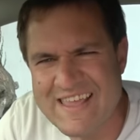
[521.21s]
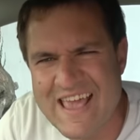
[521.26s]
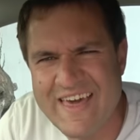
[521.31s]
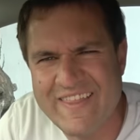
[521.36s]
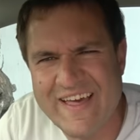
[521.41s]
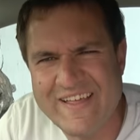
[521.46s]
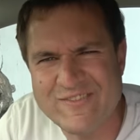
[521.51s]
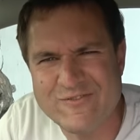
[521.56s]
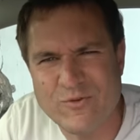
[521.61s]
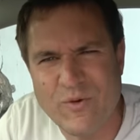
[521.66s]

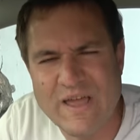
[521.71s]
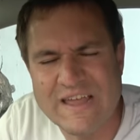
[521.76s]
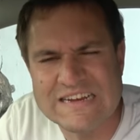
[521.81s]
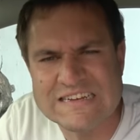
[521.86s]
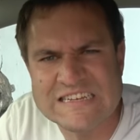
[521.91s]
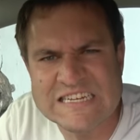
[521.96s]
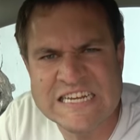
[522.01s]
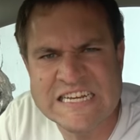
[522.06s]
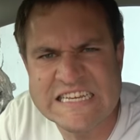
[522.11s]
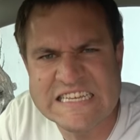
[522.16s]
Yeah, that's
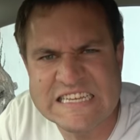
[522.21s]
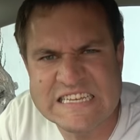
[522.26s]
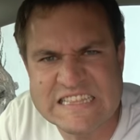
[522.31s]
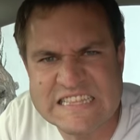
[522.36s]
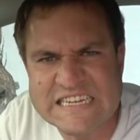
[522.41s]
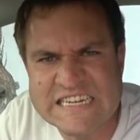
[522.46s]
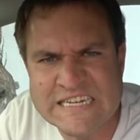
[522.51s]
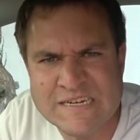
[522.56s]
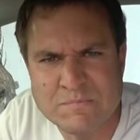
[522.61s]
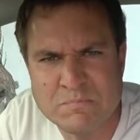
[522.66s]
right. Take
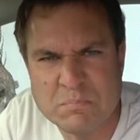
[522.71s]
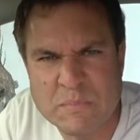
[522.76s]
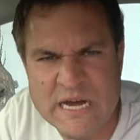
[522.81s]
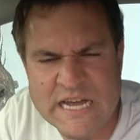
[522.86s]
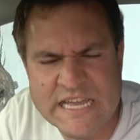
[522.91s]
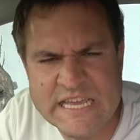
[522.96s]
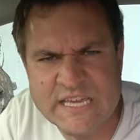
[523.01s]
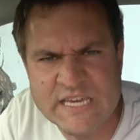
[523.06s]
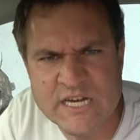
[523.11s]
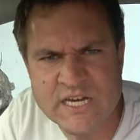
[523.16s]
that,
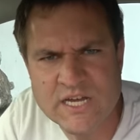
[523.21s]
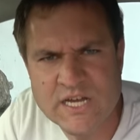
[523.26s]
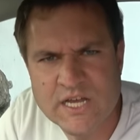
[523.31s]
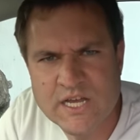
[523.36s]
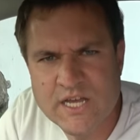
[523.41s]
Mike.